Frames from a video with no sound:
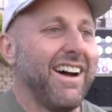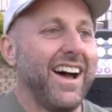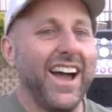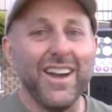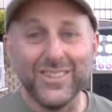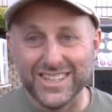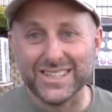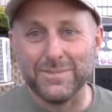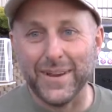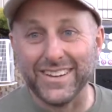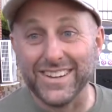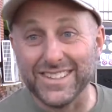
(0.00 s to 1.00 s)
I was
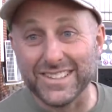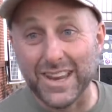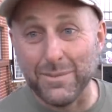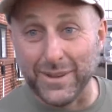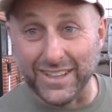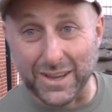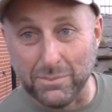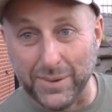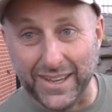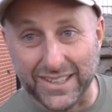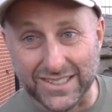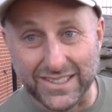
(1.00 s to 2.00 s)
expecting it's going to be like a
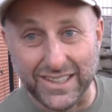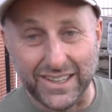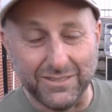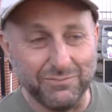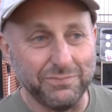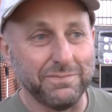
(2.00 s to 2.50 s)
PSE